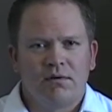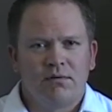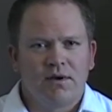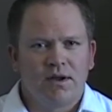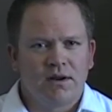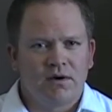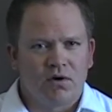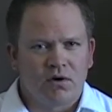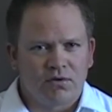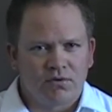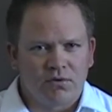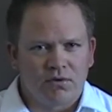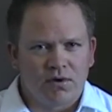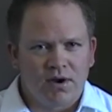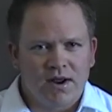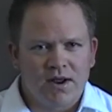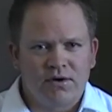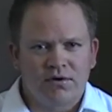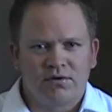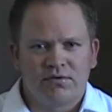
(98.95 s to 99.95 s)
And Arthur
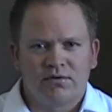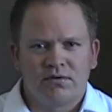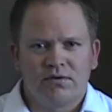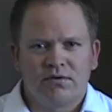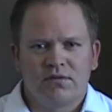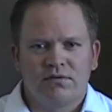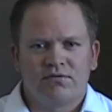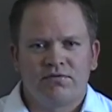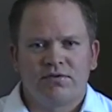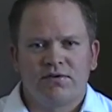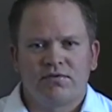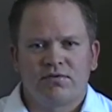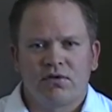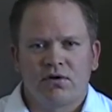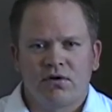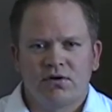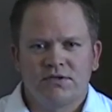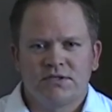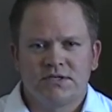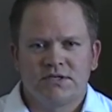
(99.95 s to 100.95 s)
Andersen, the fifth
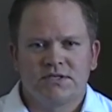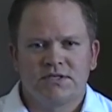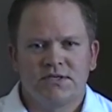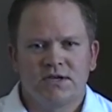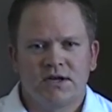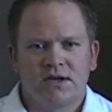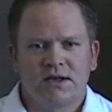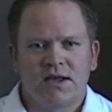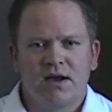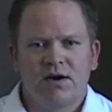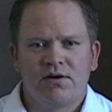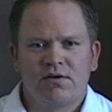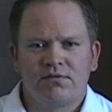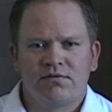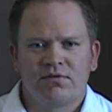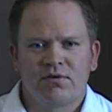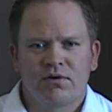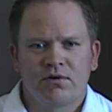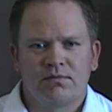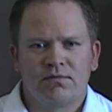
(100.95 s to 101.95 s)
largest accounting
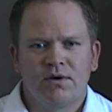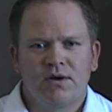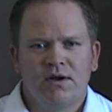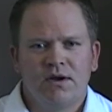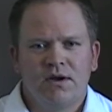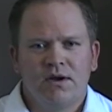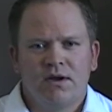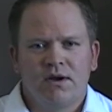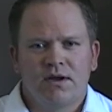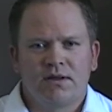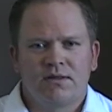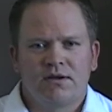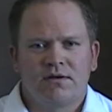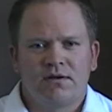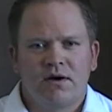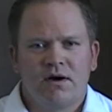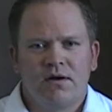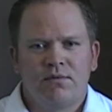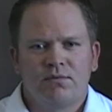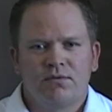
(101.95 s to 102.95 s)
firm at the
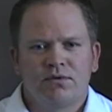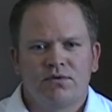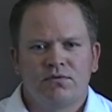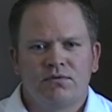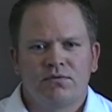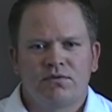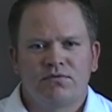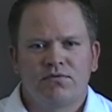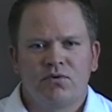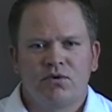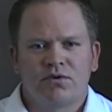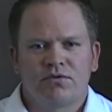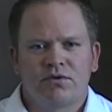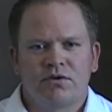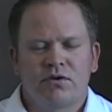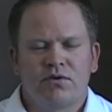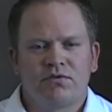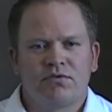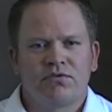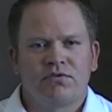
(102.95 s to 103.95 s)
time, was forced to
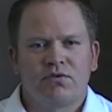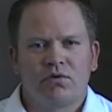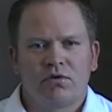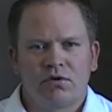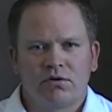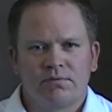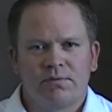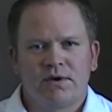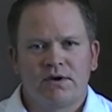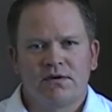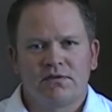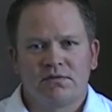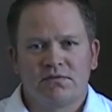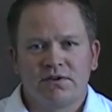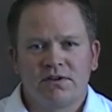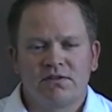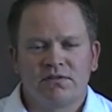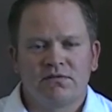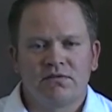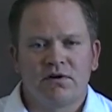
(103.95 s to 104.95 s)
close its doors because of
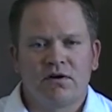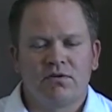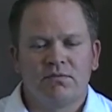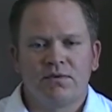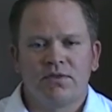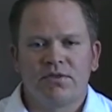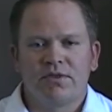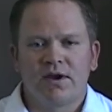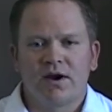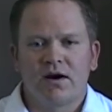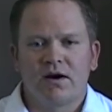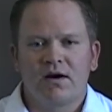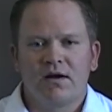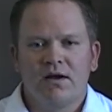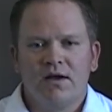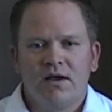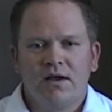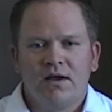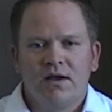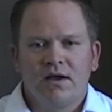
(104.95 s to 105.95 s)
its involvement there,
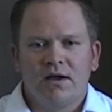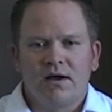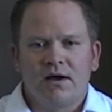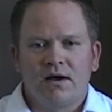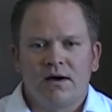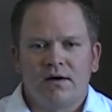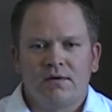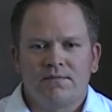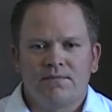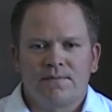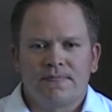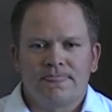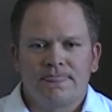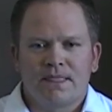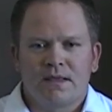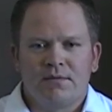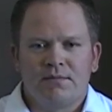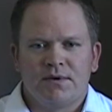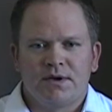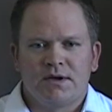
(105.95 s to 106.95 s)

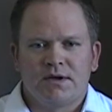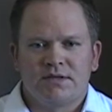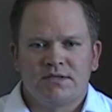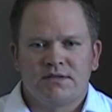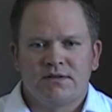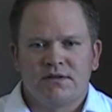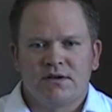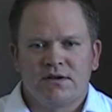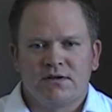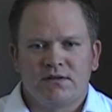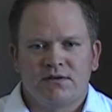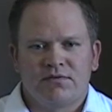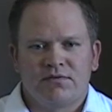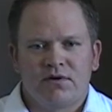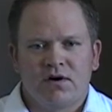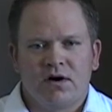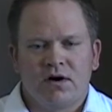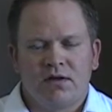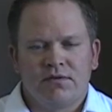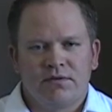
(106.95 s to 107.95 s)
and because of the
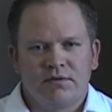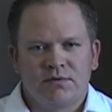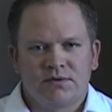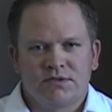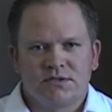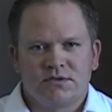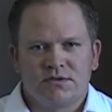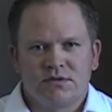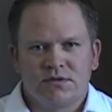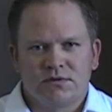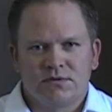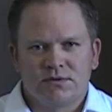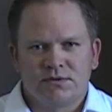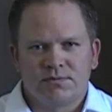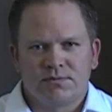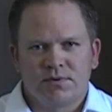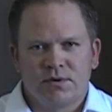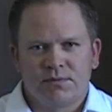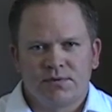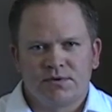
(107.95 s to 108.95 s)
fraud that was
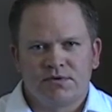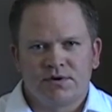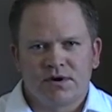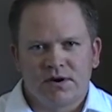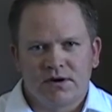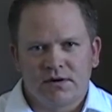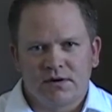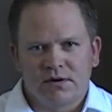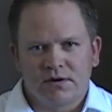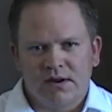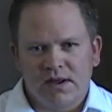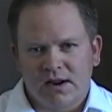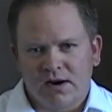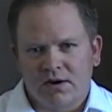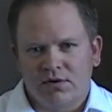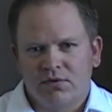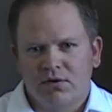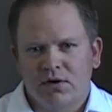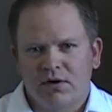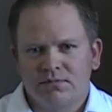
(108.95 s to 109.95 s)
perpetrated at
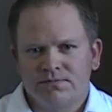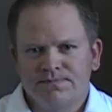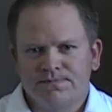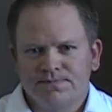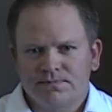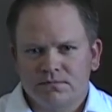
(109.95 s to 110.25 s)
Enron.